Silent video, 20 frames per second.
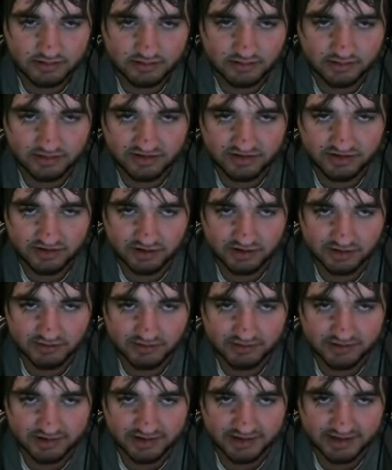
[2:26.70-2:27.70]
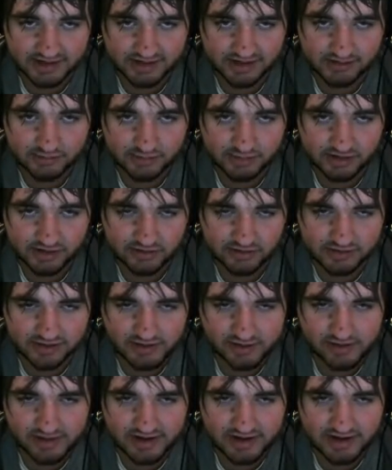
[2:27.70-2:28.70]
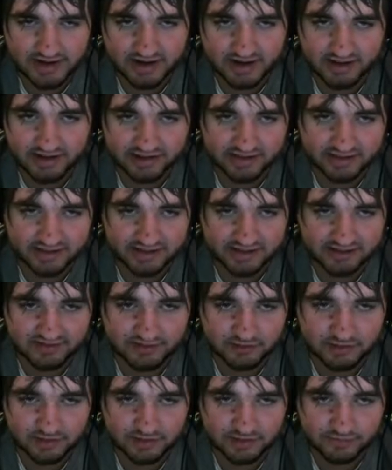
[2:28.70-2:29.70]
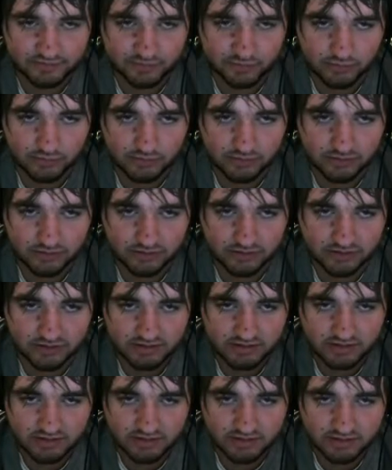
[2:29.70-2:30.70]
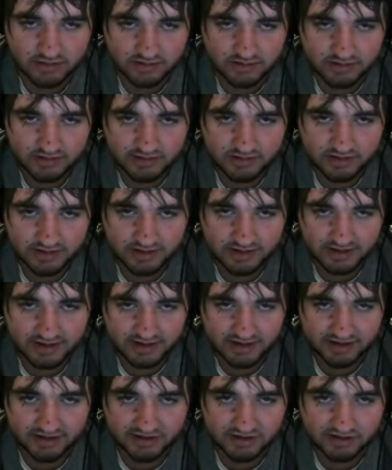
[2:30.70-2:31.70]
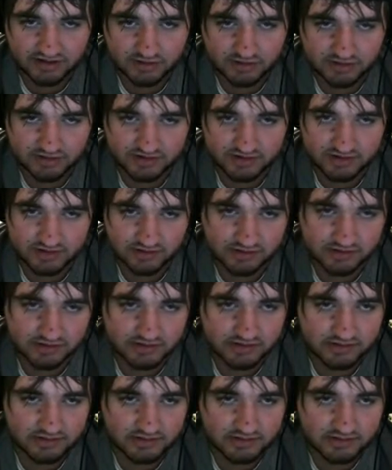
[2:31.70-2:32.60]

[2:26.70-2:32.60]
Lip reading: the Song of Time, but I don't think we need it. I think that's only for a Skulltula.